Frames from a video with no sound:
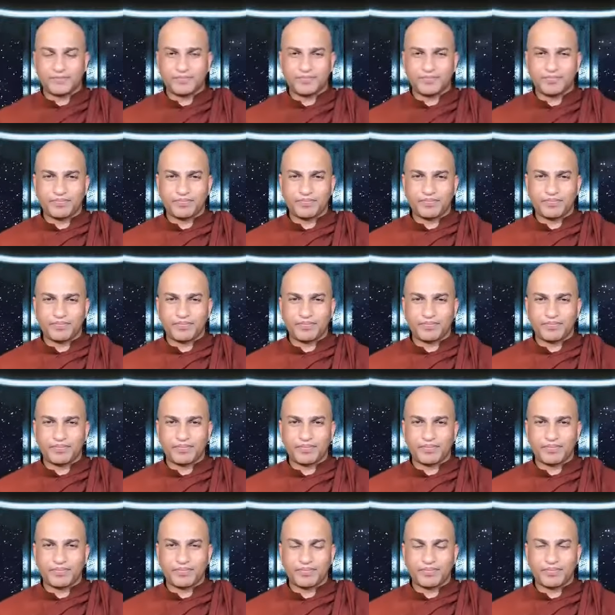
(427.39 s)

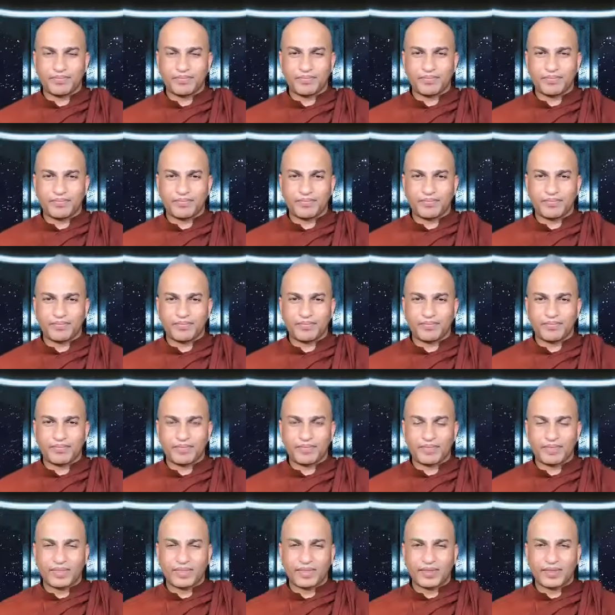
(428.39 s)

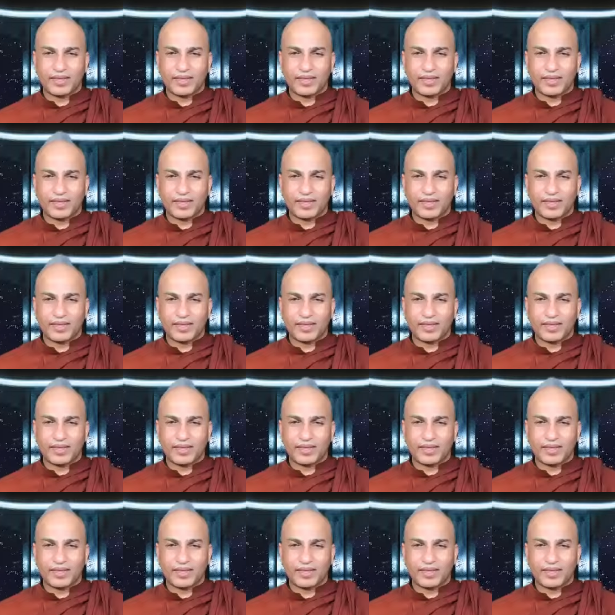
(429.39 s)
(no one is talking)